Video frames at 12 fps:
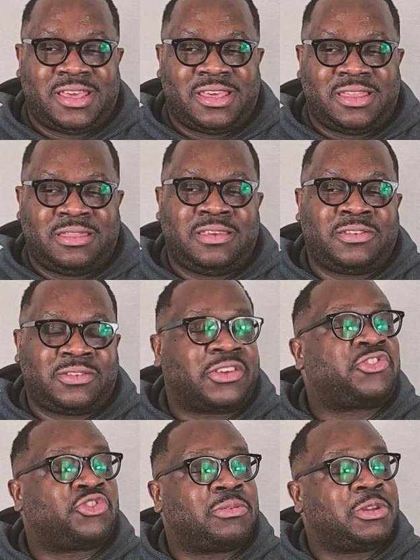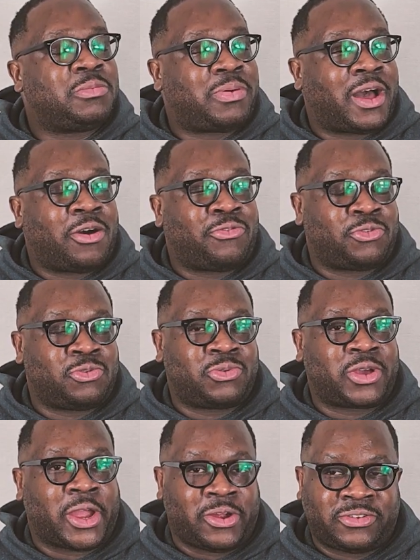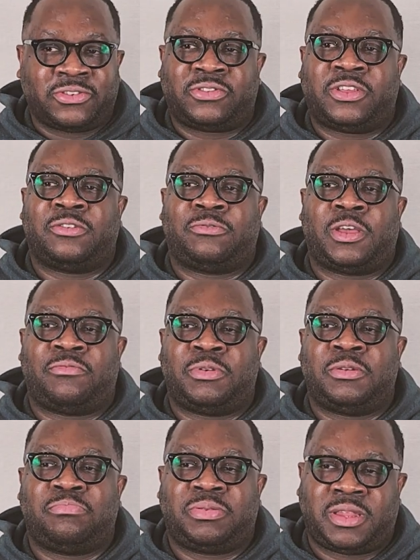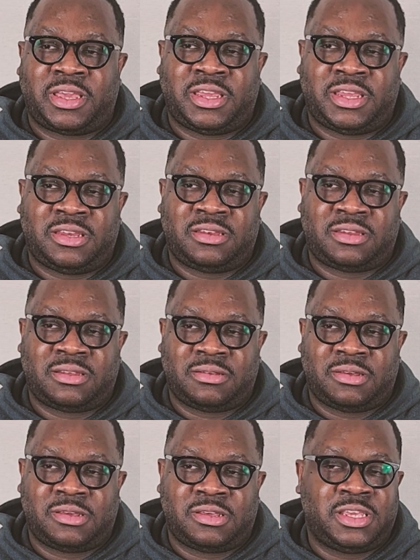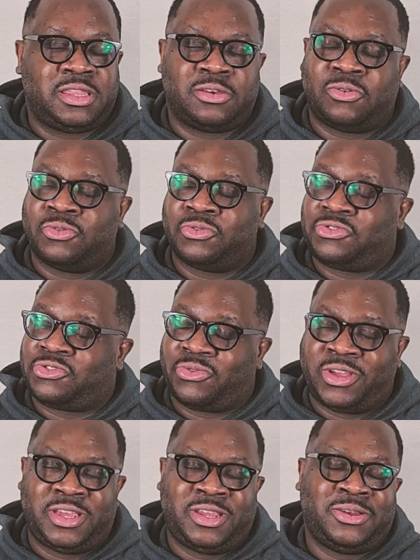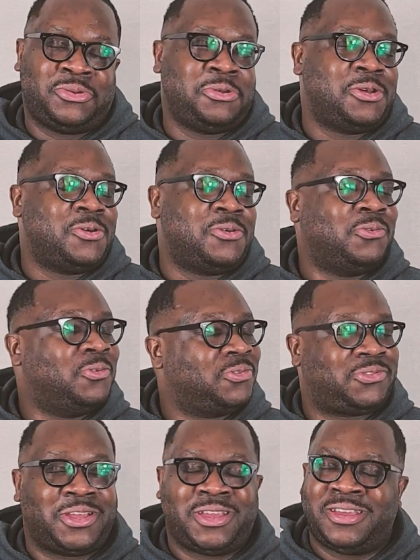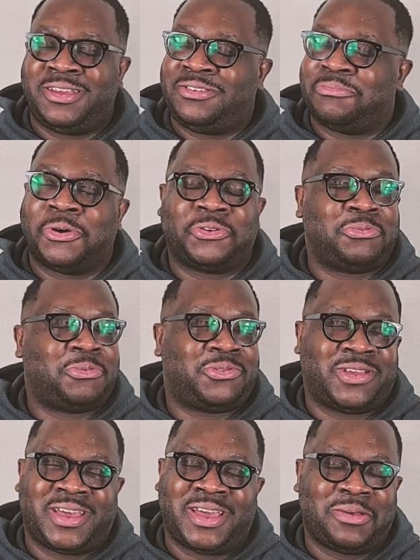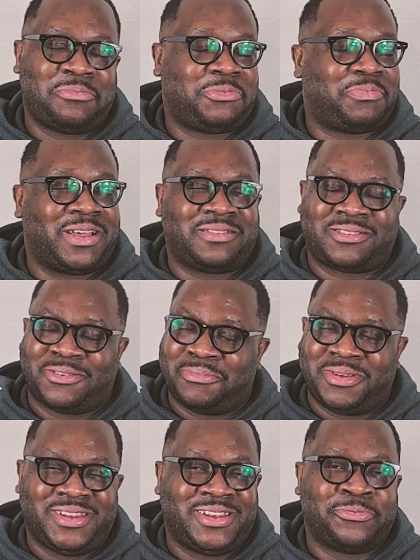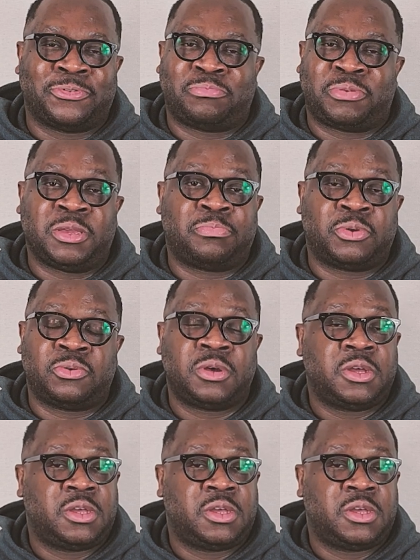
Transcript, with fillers: these extremely powerful characters that have been played either on screen, on stage, multiple times by so many different people.